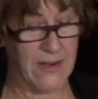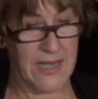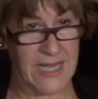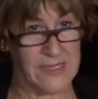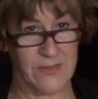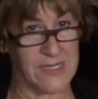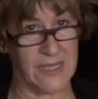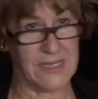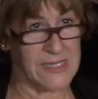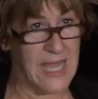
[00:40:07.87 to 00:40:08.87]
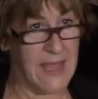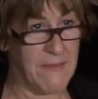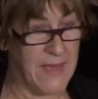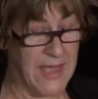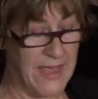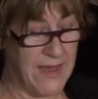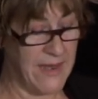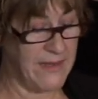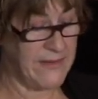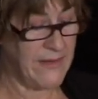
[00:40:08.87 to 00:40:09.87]
And Nancy would say the same.
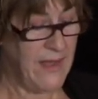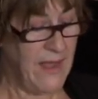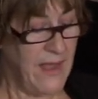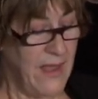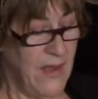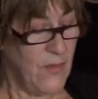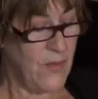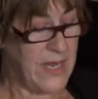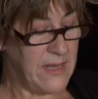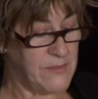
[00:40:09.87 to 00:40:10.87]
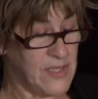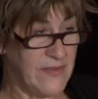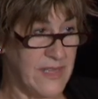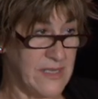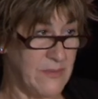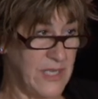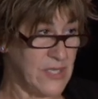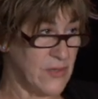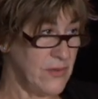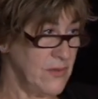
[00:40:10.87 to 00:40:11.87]
And we observed it to be
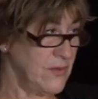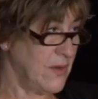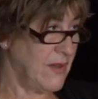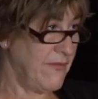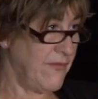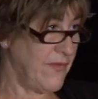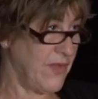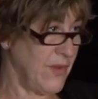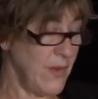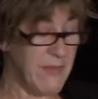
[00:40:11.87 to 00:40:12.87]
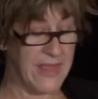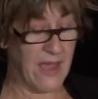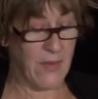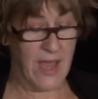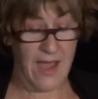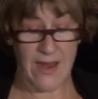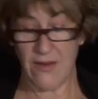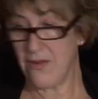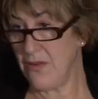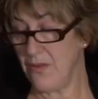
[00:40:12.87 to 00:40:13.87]
true of the women that we
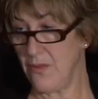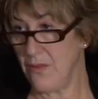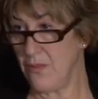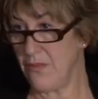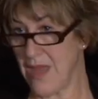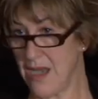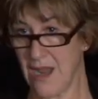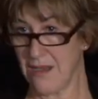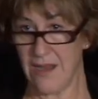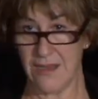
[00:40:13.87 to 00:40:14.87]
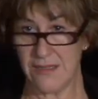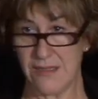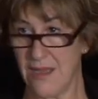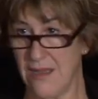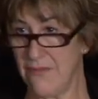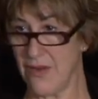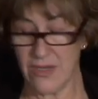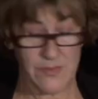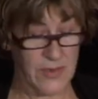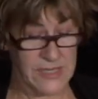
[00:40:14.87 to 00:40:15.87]
hired who then had kids at
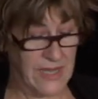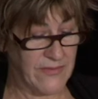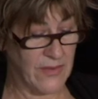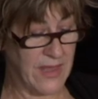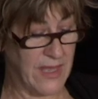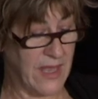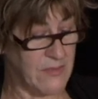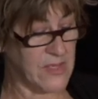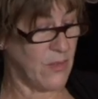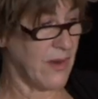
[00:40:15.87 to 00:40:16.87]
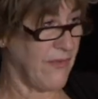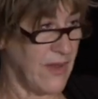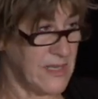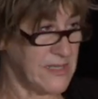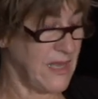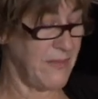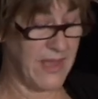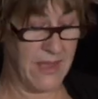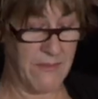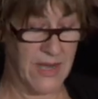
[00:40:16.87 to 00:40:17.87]
various points after they came to work for us. They
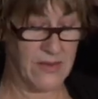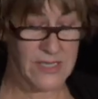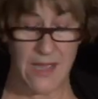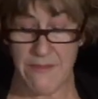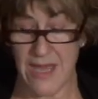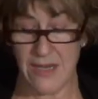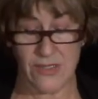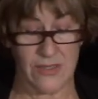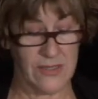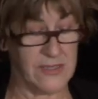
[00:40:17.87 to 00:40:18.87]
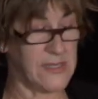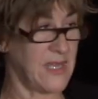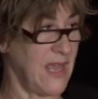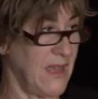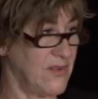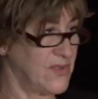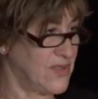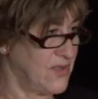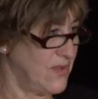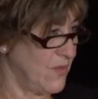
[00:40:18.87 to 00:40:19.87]
became better time managers, they
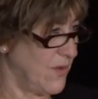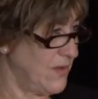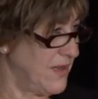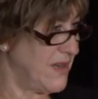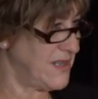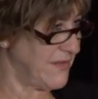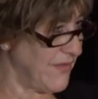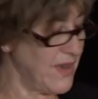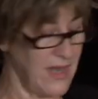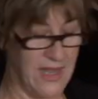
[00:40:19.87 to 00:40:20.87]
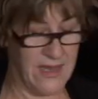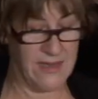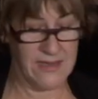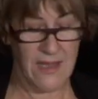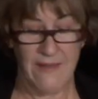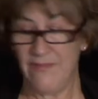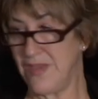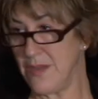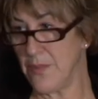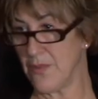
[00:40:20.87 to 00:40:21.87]
understood the world in a different and
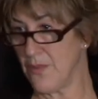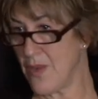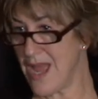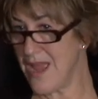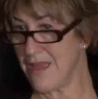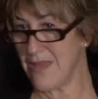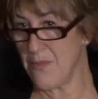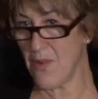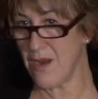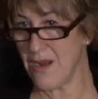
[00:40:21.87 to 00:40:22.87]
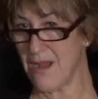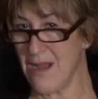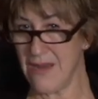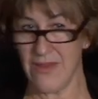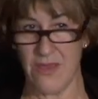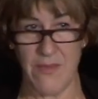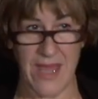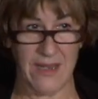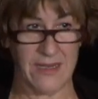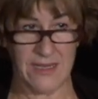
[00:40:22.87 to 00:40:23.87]
deeper way, and they brought a kind of a
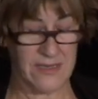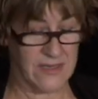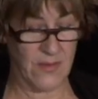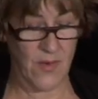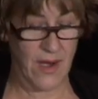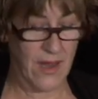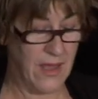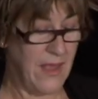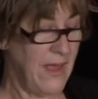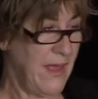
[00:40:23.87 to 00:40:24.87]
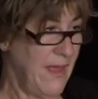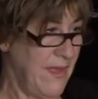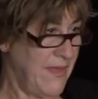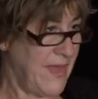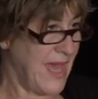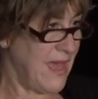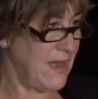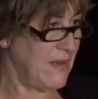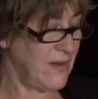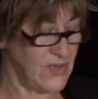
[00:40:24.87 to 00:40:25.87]
humanity to the work
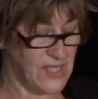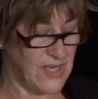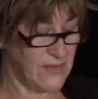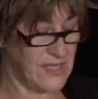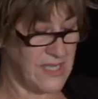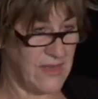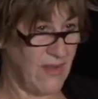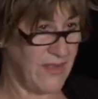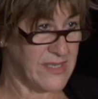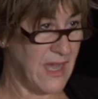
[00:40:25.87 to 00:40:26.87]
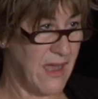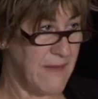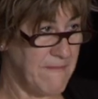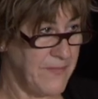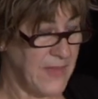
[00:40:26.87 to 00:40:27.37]
that you just don't see all the time.